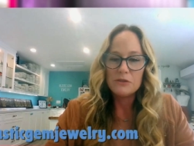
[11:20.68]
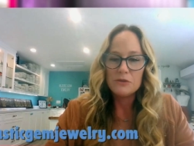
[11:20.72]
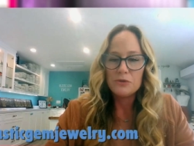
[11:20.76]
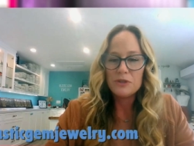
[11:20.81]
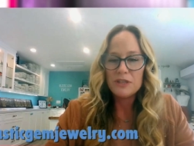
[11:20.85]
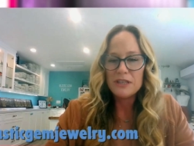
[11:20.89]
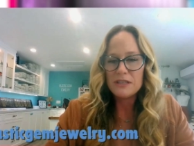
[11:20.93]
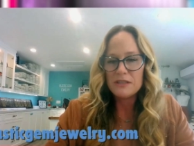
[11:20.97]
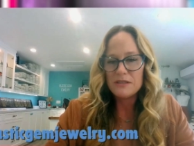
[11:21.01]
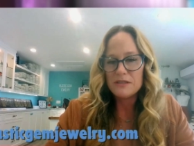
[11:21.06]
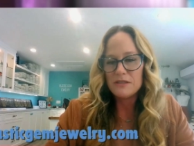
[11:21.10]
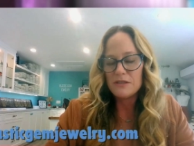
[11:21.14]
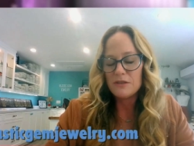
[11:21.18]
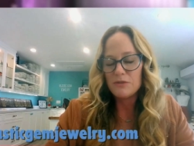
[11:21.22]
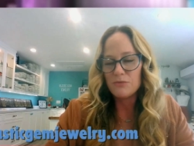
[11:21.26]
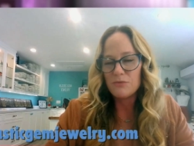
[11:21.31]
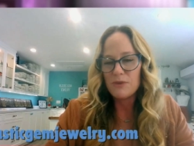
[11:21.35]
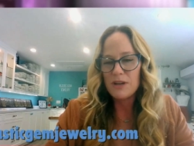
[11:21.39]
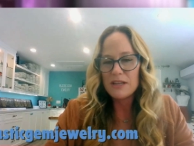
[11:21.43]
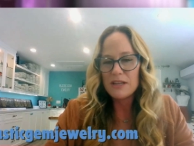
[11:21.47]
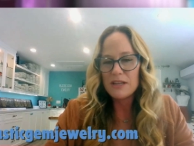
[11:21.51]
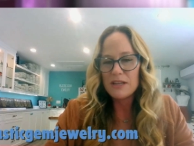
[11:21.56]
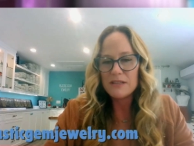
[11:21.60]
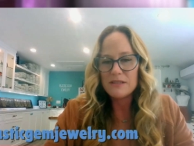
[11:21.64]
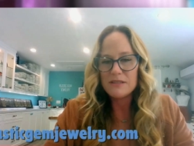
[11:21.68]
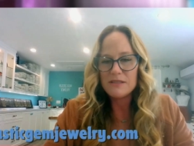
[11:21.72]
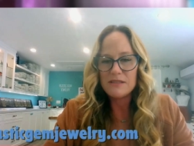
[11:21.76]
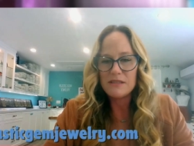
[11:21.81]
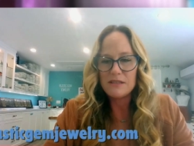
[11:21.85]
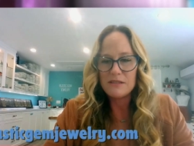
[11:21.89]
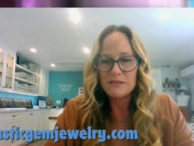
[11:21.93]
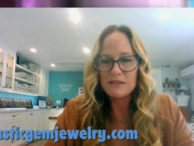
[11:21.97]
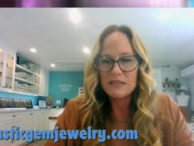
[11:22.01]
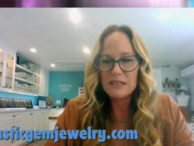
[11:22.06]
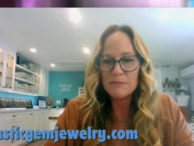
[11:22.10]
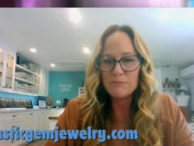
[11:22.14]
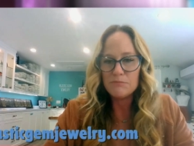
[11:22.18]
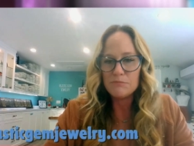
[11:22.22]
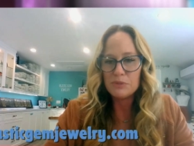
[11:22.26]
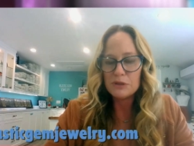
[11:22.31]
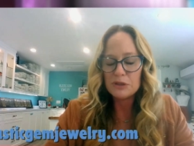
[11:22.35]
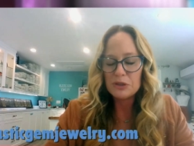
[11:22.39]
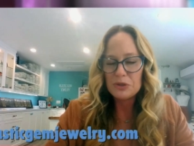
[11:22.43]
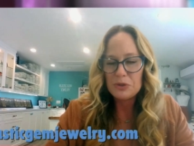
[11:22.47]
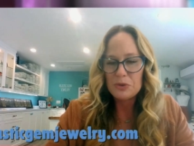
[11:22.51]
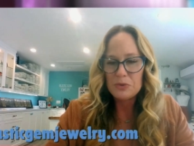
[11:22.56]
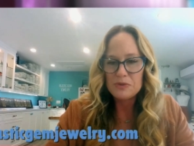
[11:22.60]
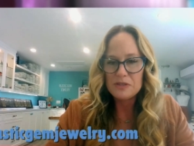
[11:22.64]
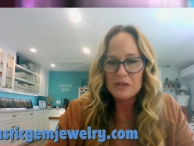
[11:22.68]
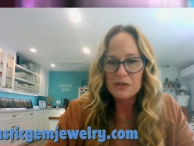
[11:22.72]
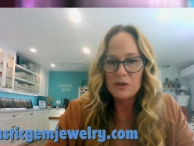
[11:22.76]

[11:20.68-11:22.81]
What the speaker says: greens and reds and deep blues